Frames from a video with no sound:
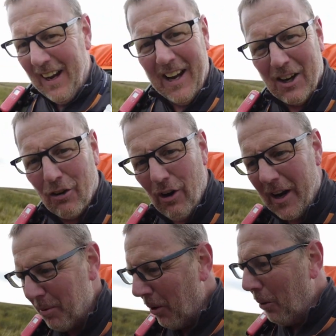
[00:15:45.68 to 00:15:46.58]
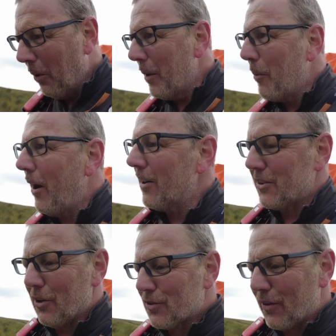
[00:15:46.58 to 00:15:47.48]
Incredible what we put
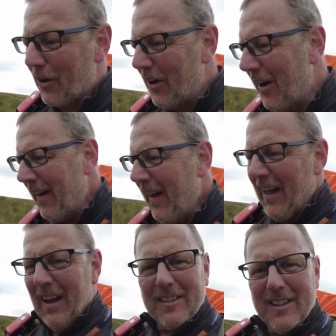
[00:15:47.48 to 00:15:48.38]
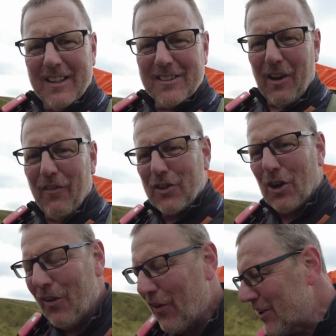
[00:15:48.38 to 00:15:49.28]
ourselves through as landscape
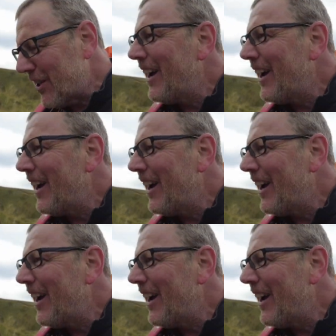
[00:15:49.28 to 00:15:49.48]
photographers.